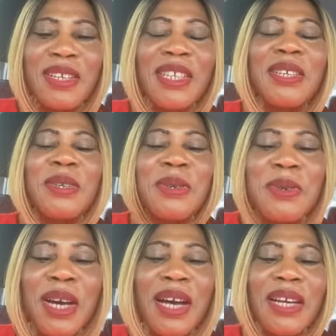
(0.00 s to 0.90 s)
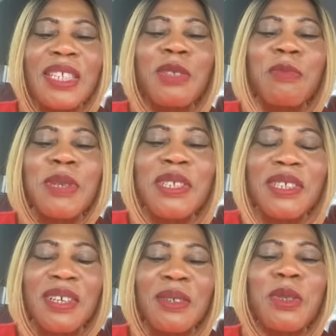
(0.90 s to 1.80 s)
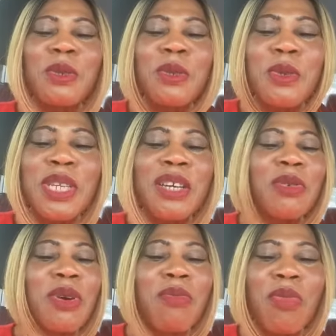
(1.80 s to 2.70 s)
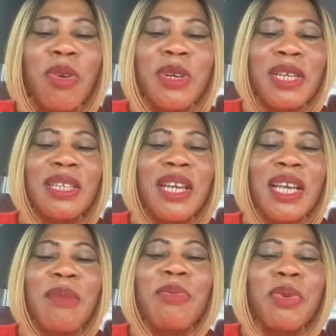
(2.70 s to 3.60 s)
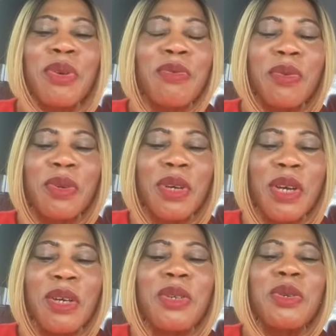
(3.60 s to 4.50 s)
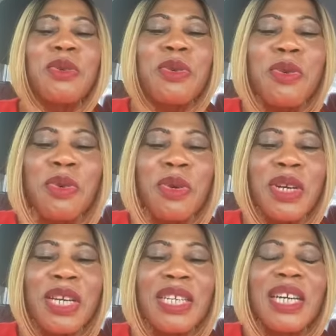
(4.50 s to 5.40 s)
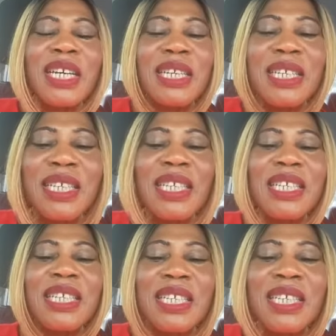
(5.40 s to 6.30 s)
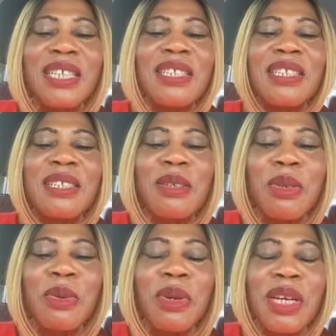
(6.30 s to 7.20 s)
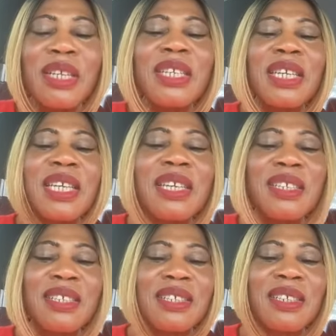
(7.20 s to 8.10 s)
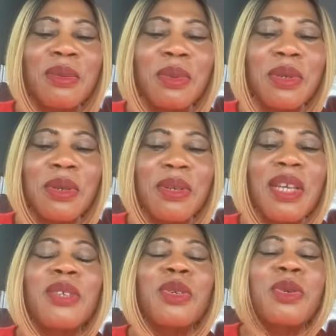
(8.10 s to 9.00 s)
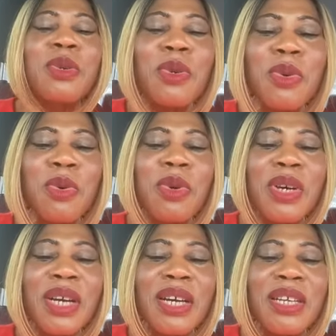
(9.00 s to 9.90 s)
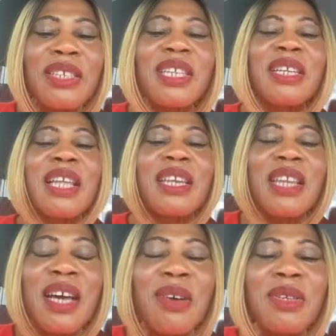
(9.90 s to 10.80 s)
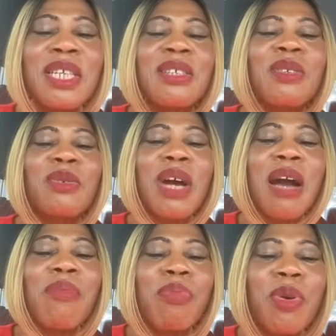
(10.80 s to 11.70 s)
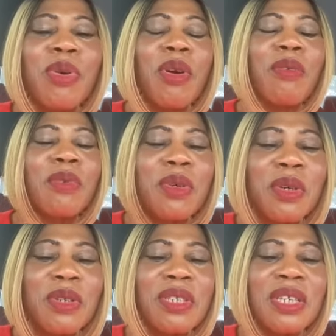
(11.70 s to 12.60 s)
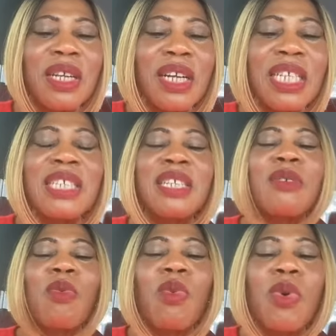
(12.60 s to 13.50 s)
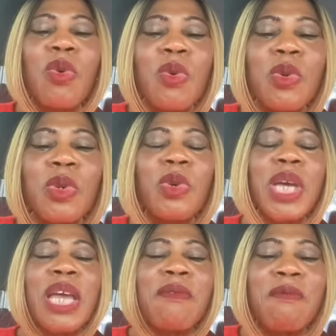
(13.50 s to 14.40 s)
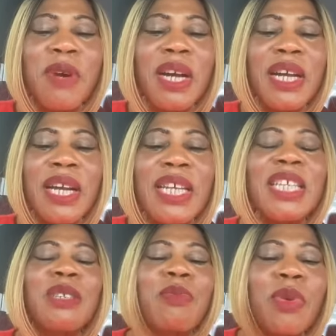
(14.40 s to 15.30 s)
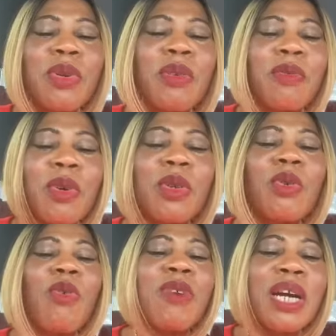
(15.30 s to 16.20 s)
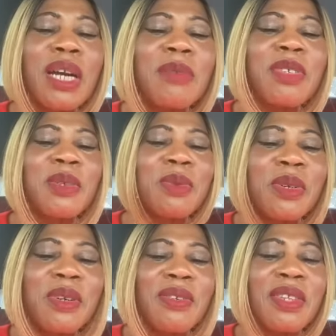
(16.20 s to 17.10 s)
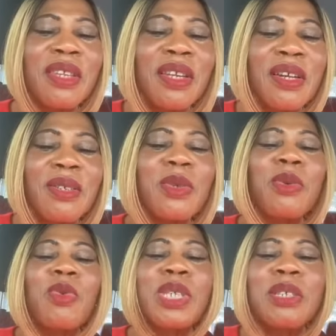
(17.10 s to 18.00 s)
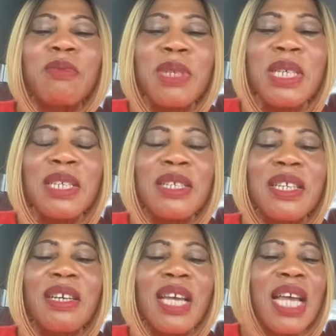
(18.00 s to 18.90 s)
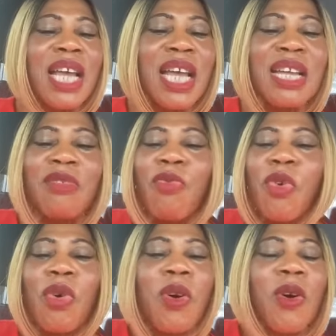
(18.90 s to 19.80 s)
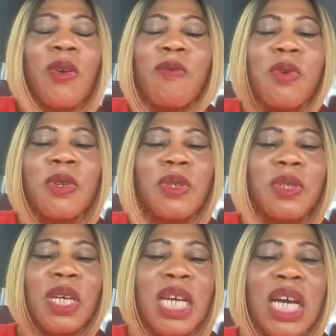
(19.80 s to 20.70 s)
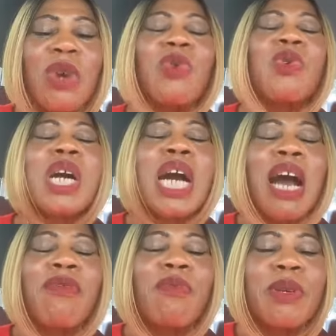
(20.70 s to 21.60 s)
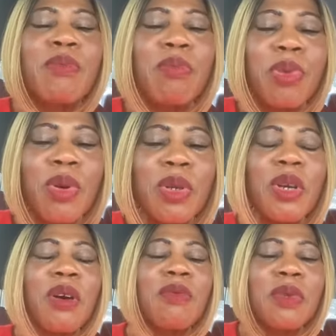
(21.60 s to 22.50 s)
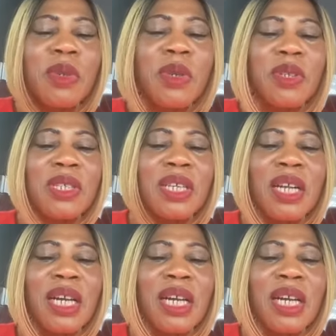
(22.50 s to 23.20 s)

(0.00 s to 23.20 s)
that you are special, to know that you are more than beautiful, to know that greater is he that is in you than he that is in the world, to know that now that you are born of God, he said, Whosoever is born of God overcomes the world. So, which means that and for all of us who have been born of God,